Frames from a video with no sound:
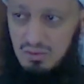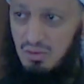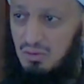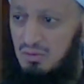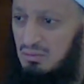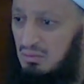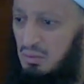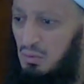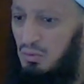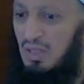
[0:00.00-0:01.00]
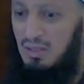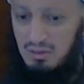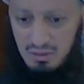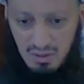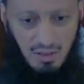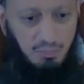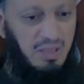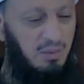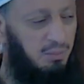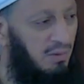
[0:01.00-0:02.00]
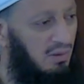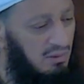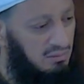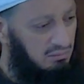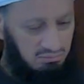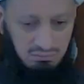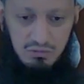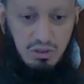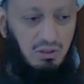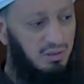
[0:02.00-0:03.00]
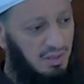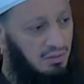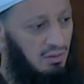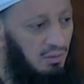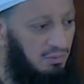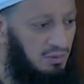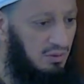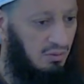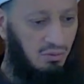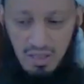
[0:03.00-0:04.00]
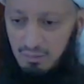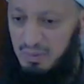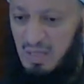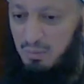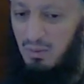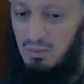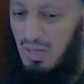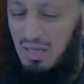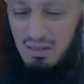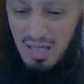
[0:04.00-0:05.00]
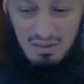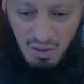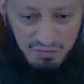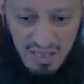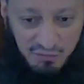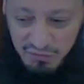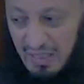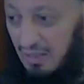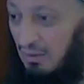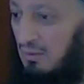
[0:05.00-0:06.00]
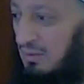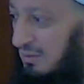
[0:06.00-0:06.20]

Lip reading: You're including young people, children, you're including people who are not of that field.